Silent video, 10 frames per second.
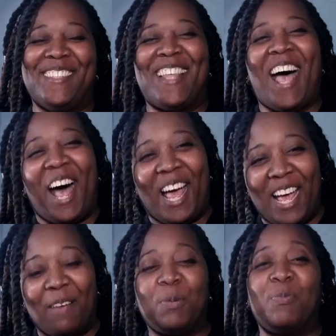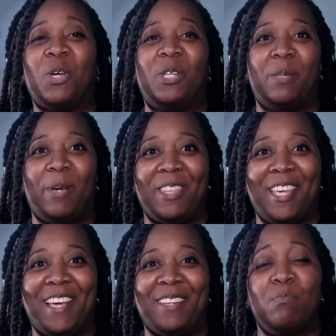I have some thoughts about
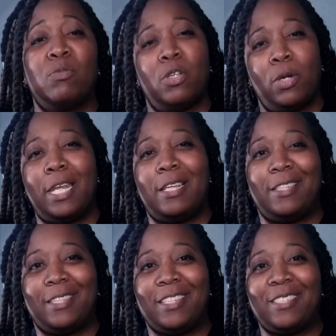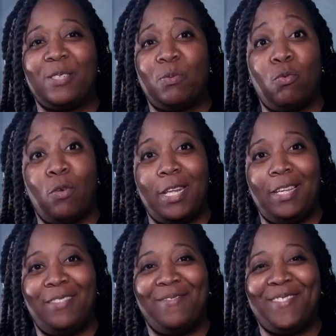that. So get into this. Ready,
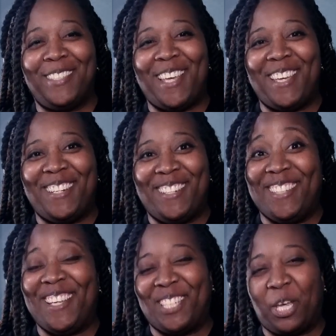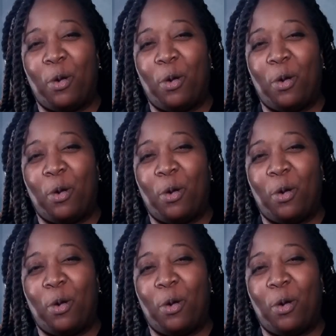set, let's go.